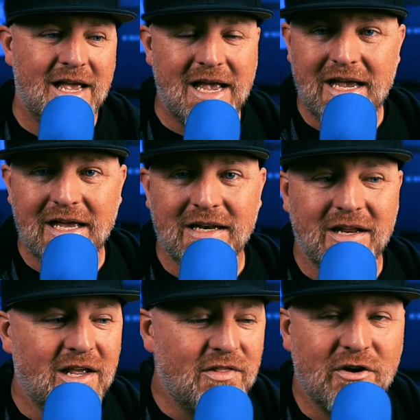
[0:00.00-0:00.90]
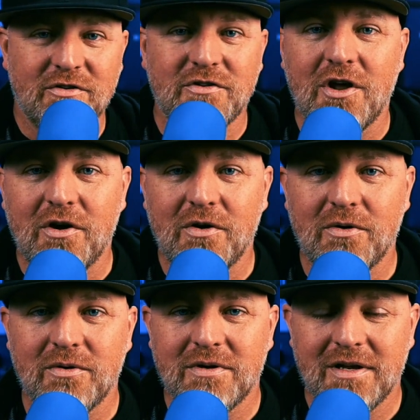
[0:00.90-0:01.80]
and there's
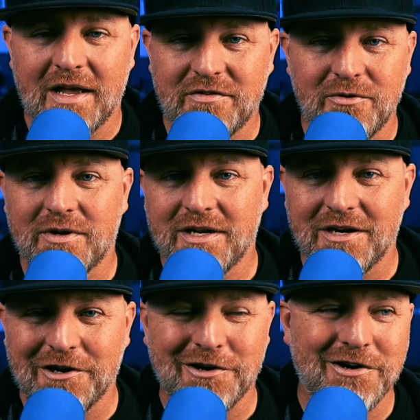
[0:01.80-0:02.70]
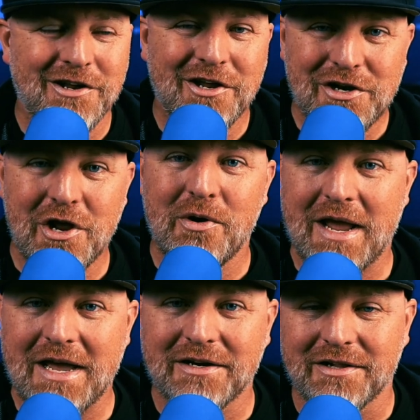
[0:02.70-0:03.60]
no, as you can hear, no
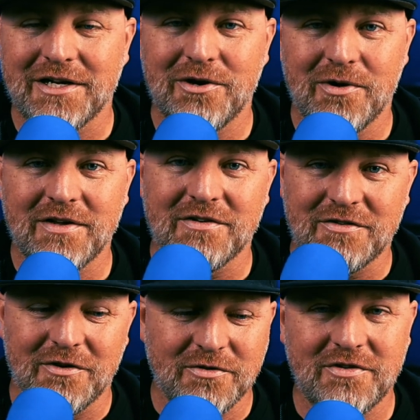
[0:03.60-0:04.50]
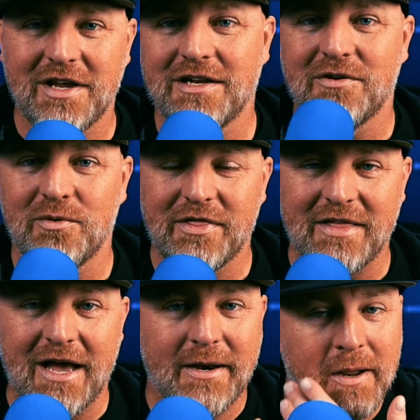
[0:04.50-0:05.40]
handling noise associated with
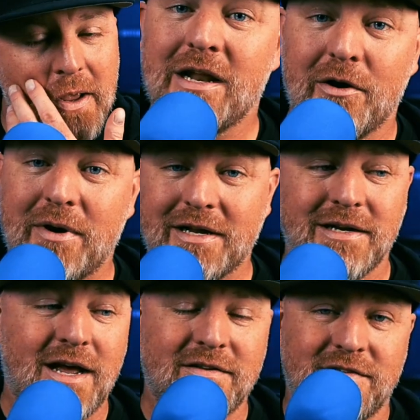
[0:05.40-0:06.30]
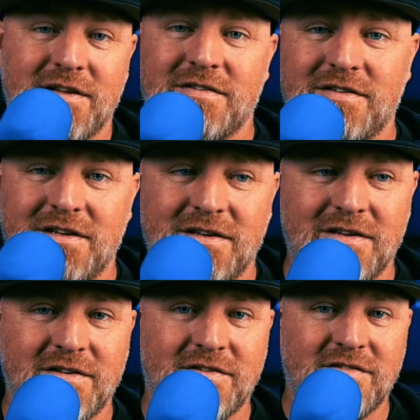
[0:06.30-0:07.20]
that. Now I recognize this
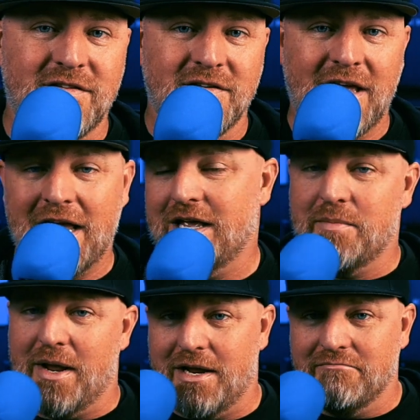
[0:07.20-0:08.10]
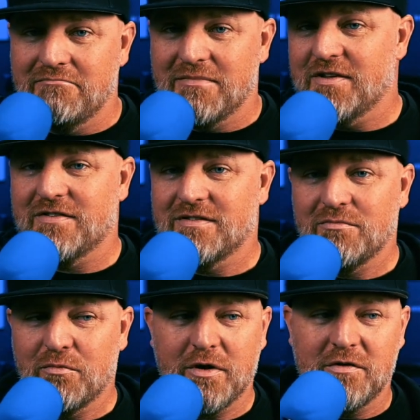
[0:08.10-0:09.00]
is handmade. This
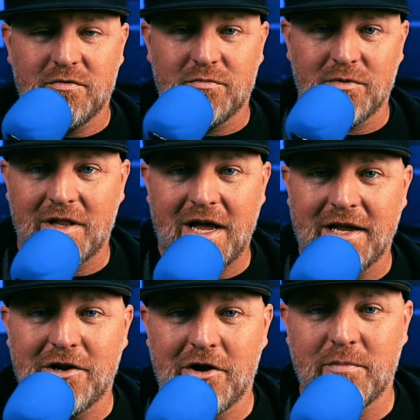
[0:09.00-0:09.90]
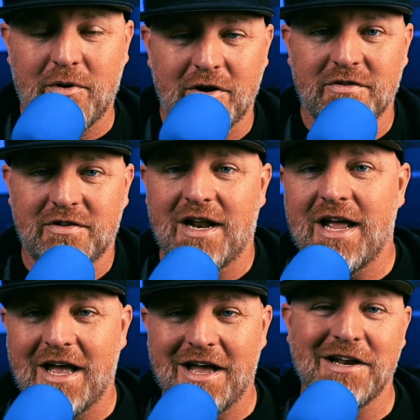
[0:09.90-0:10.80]
was reliant on parts that I
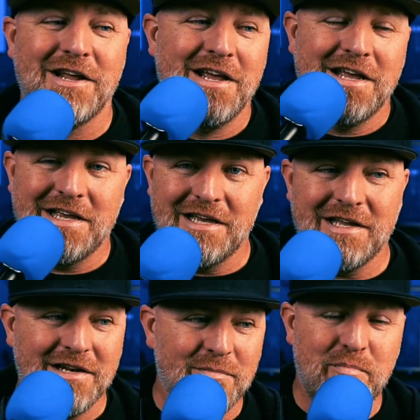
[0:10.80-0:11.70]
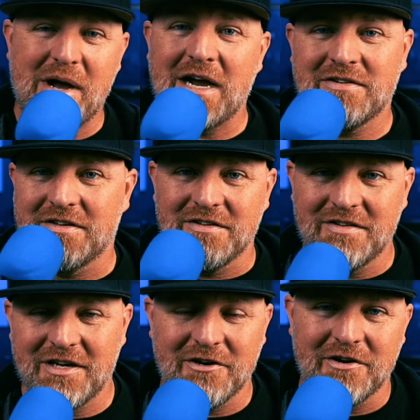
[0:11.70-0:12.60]
had in boxes
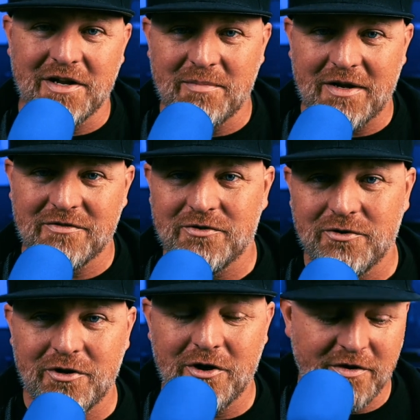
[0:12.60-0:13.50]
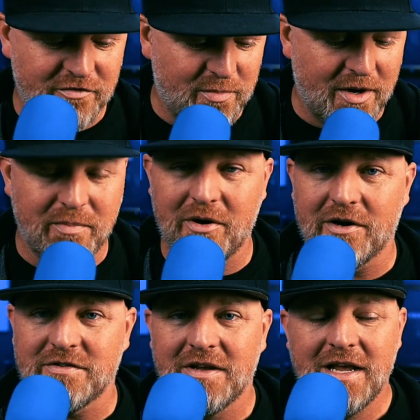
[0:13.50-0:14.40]
here in my studio of spare
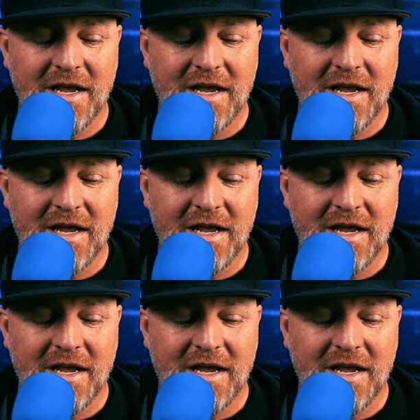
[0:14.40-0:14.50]
parts.